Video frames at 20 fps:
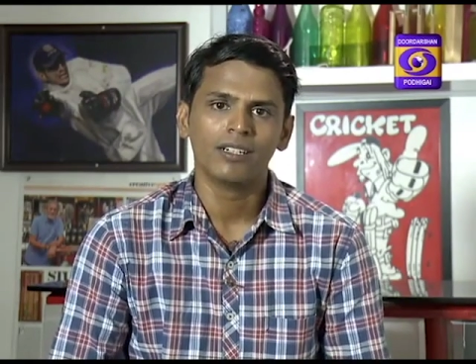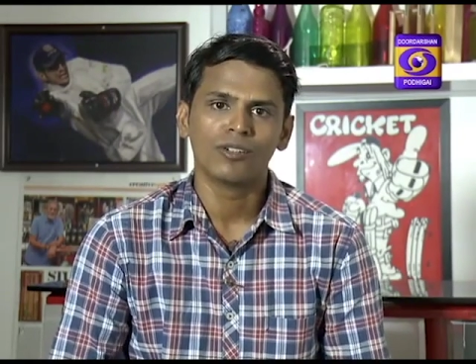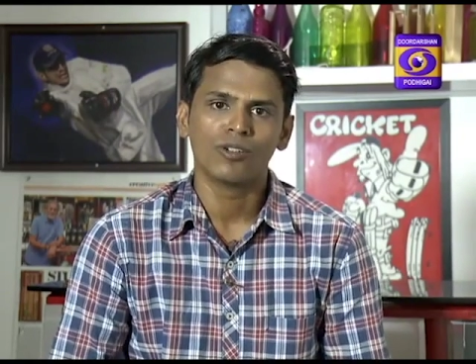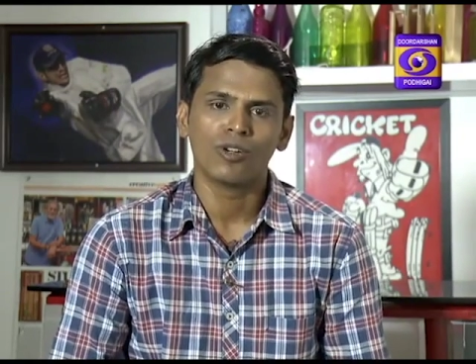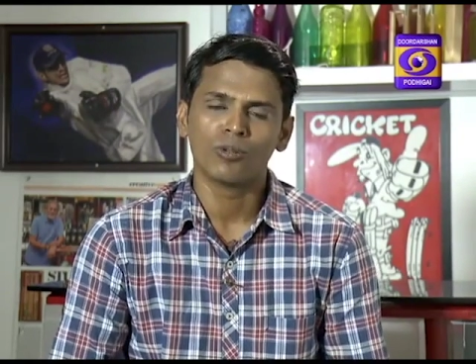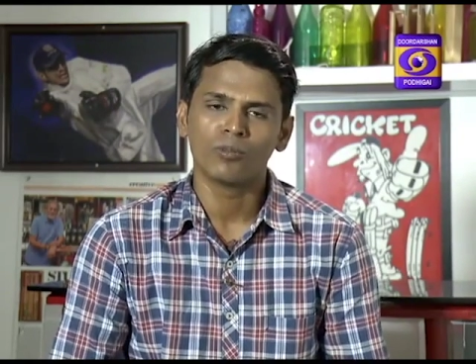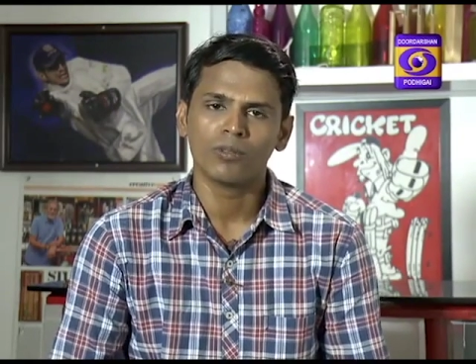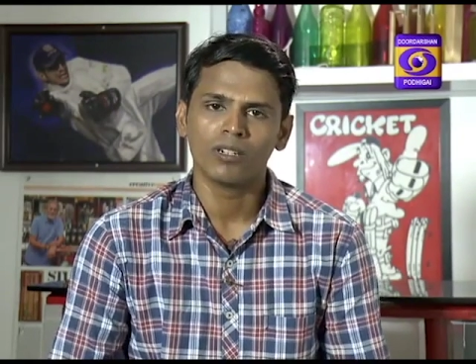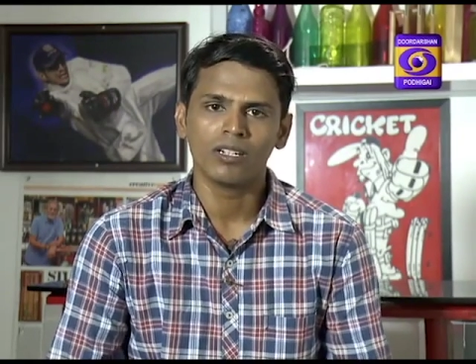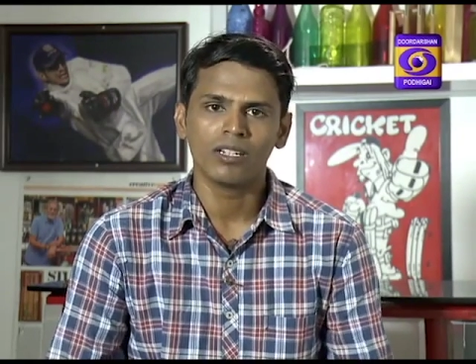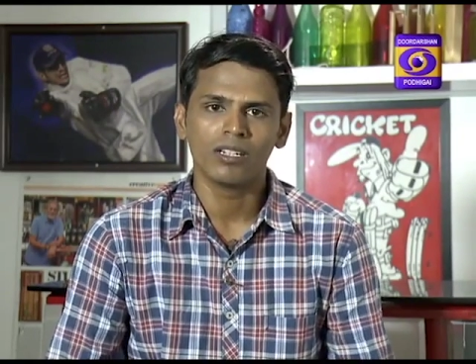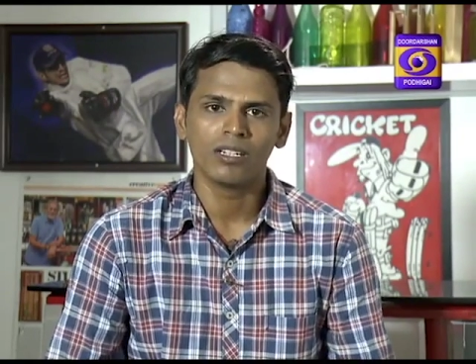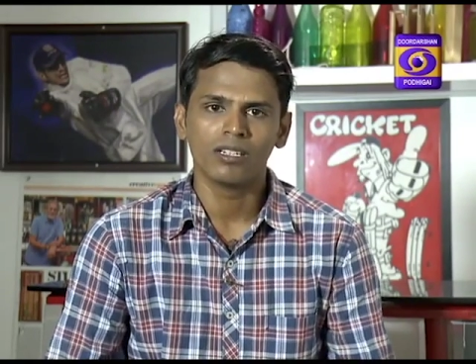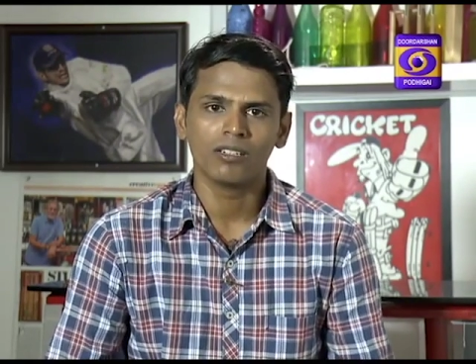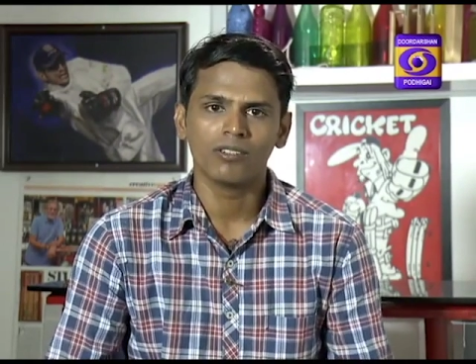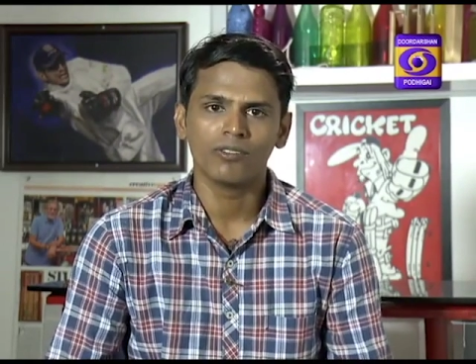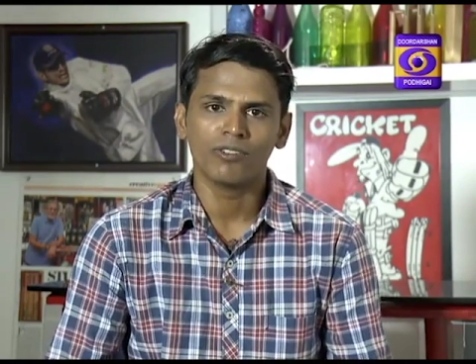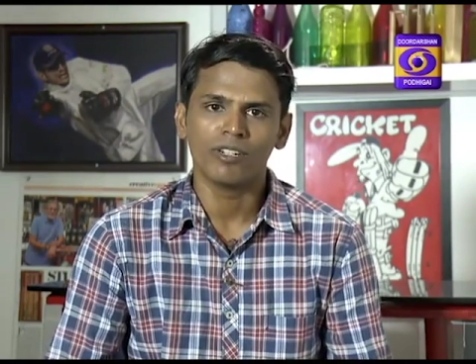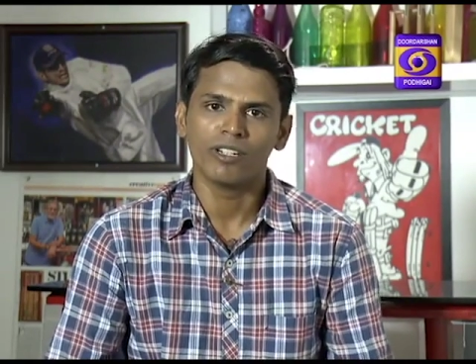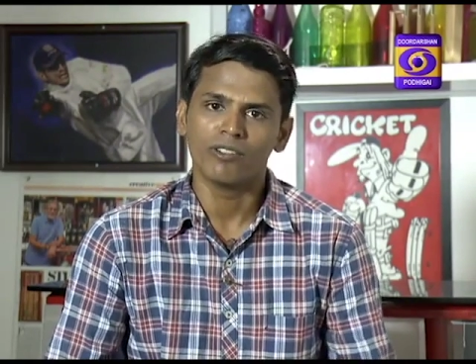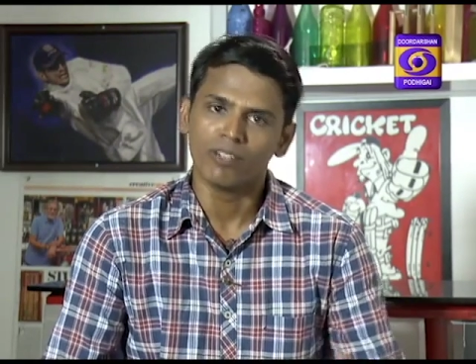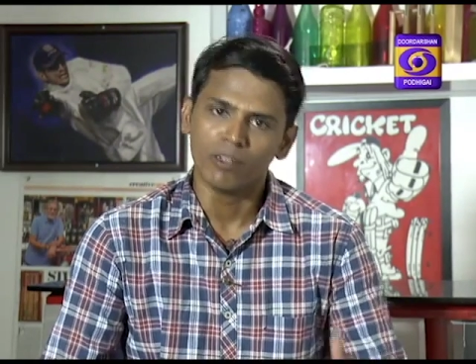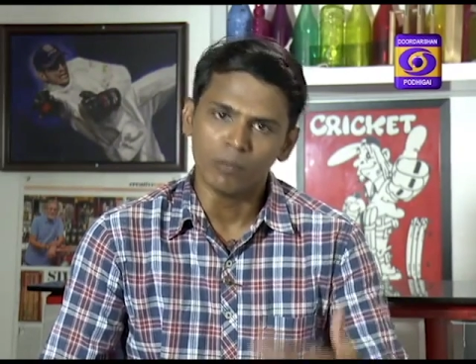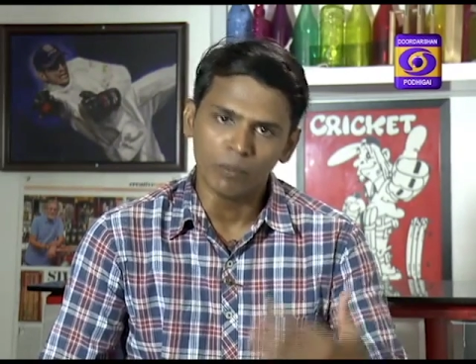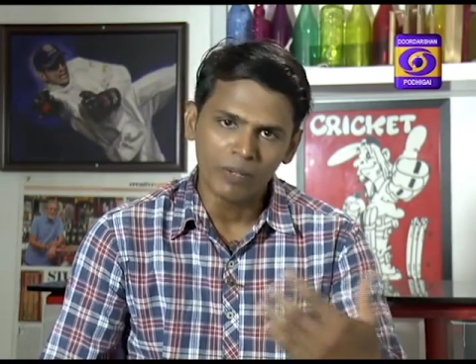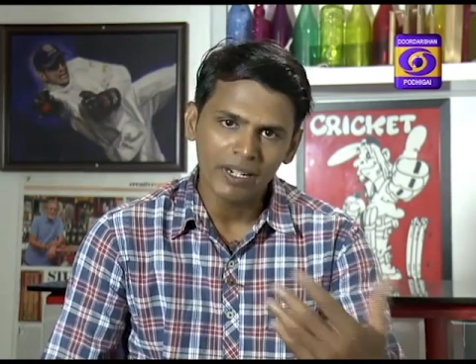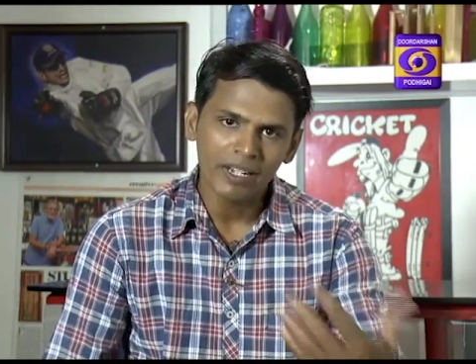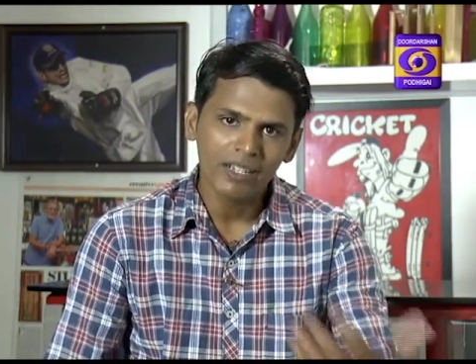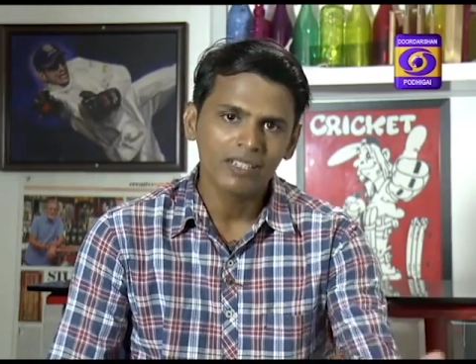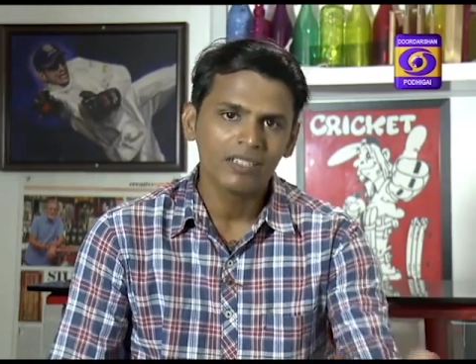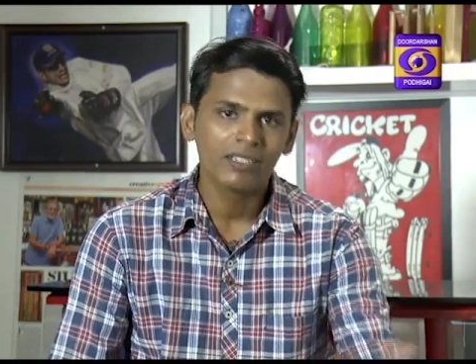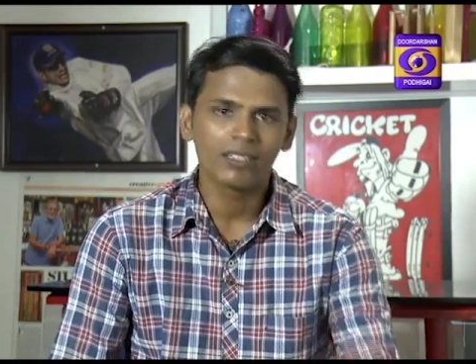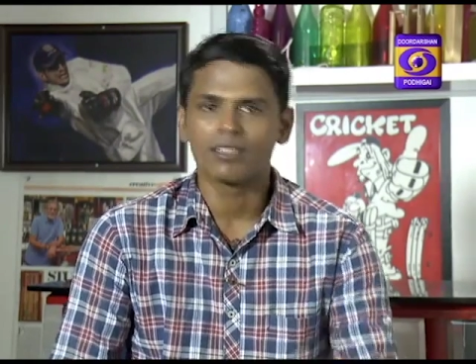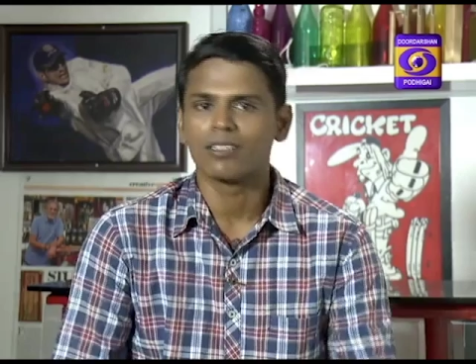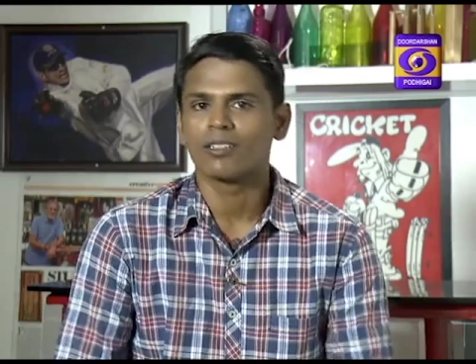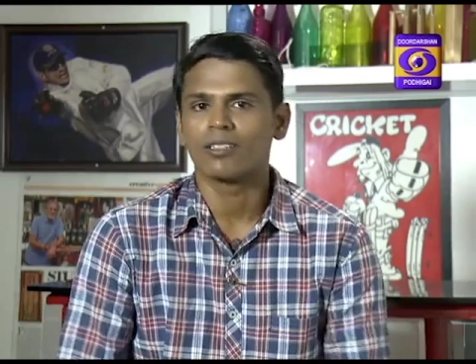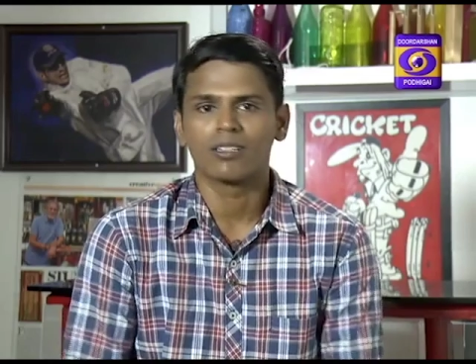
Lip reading: normally we will meet the